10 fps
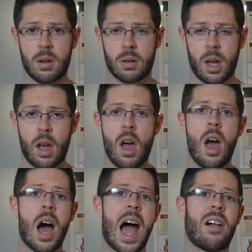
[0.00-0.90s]
Okay?
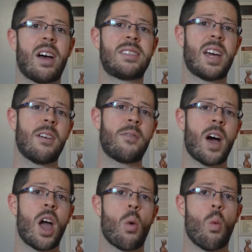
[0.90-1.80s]
I'll
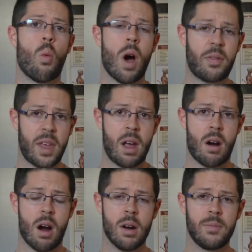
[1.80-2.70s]
identify what they
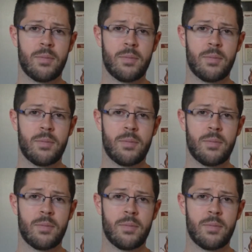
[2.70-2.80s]
are,